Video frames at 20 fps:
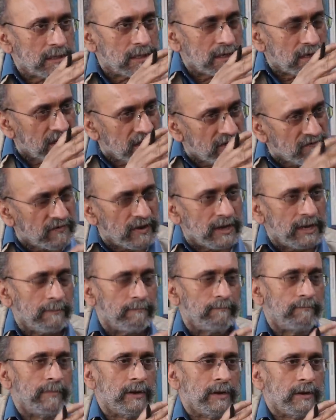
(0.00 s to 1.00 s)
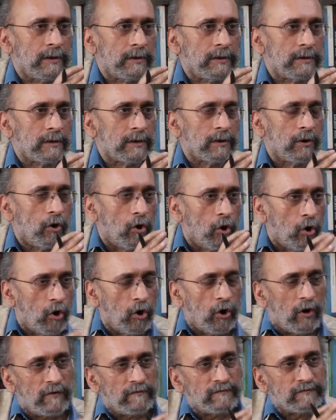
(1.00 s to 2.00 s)
the development
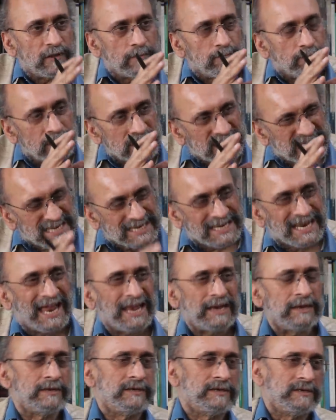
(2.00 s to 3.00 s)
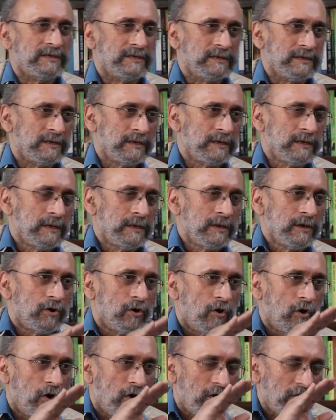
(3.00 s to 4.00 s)
of the personality
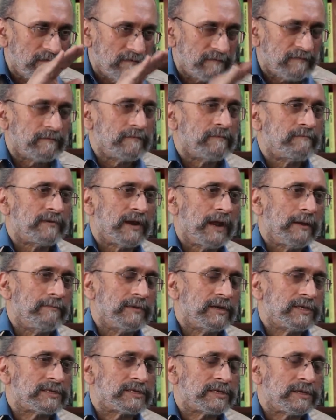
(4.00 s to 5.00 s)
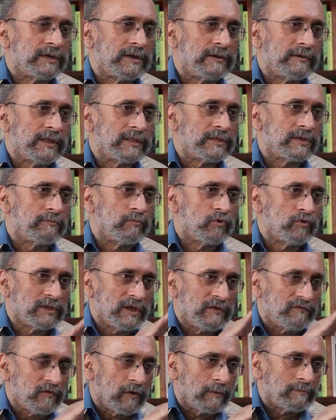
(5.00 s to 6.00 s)
of Prime Minister Narendra
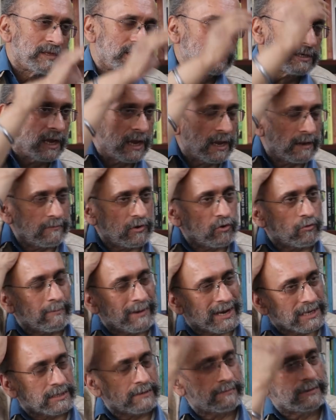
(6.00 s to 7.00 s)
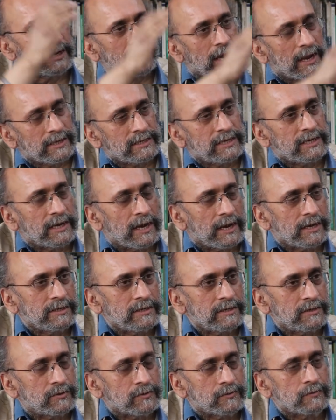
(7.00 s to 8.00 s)
Modi from the time you met him in
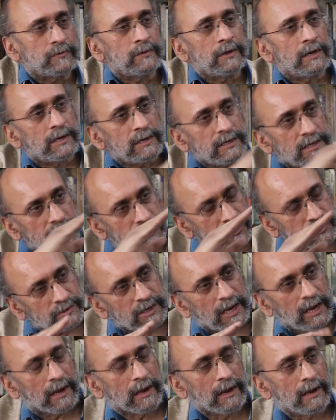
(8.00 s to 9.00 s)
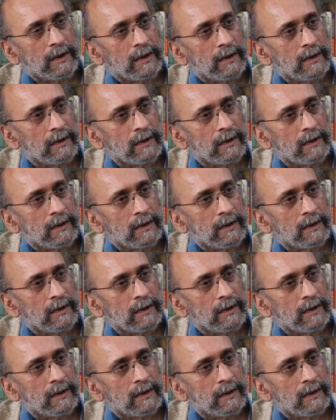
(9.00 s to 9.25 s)
1992 till today?